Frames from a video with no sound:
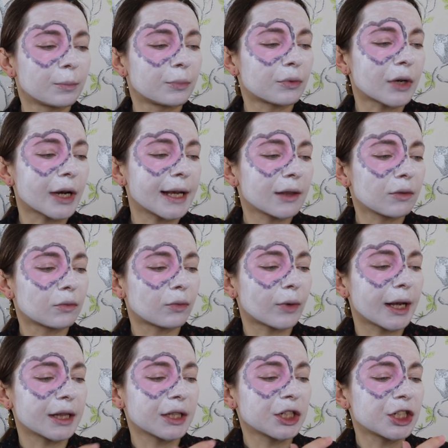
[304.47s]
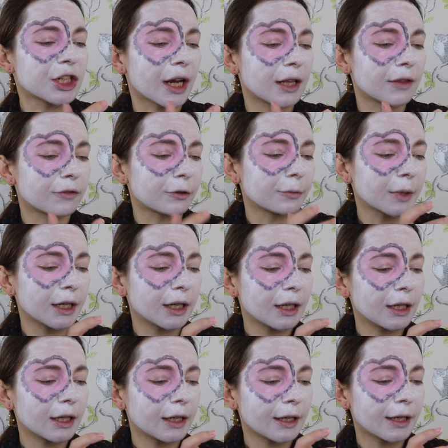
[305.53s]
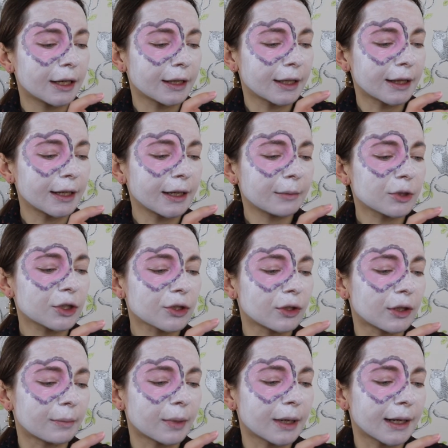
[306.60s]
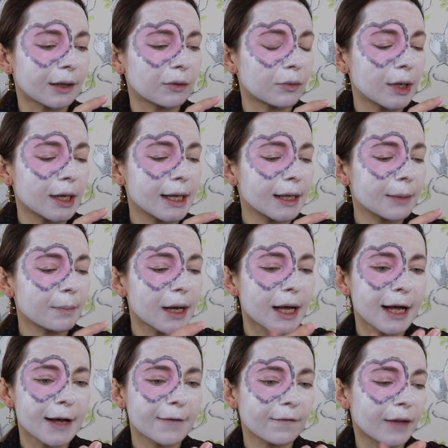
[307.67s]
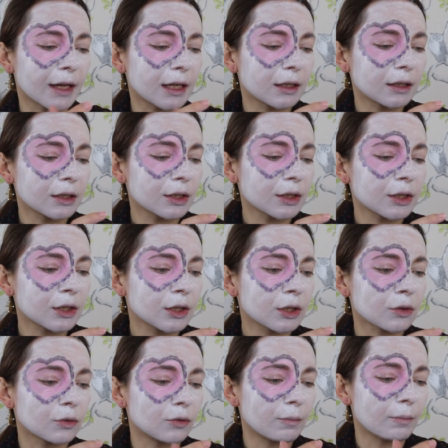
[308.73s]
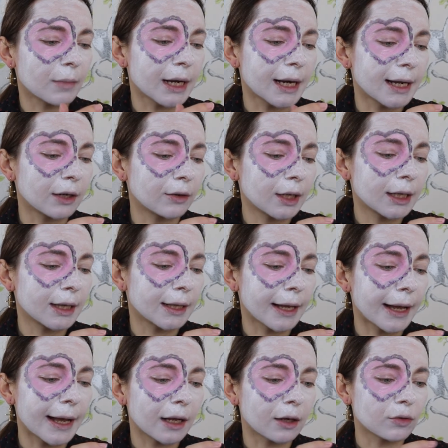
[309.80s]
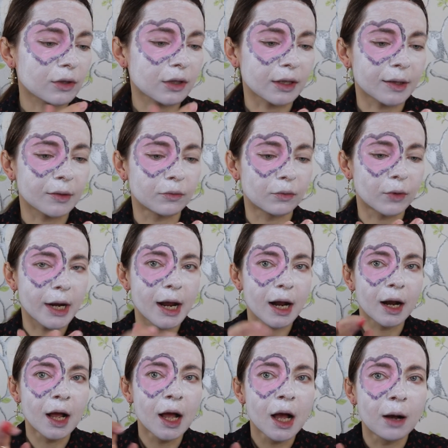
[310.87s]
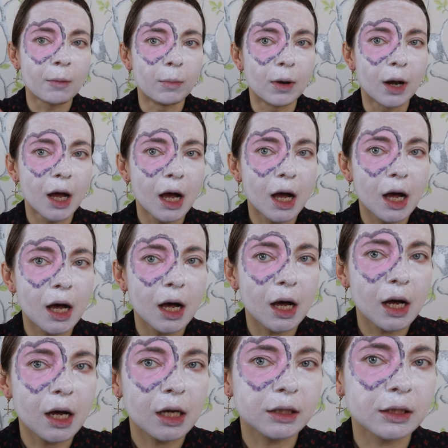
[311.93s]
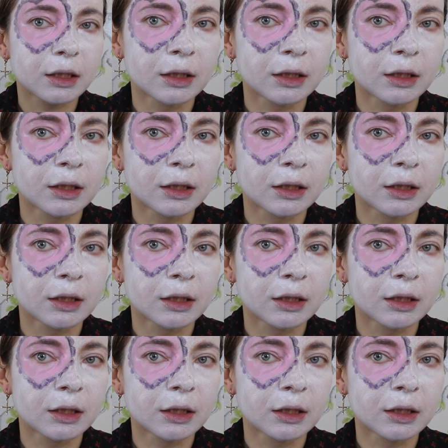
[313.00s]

bright red shade from here. And I think I'm just gonna apply with my fingers. Oh my, look at that. Looks like real blood.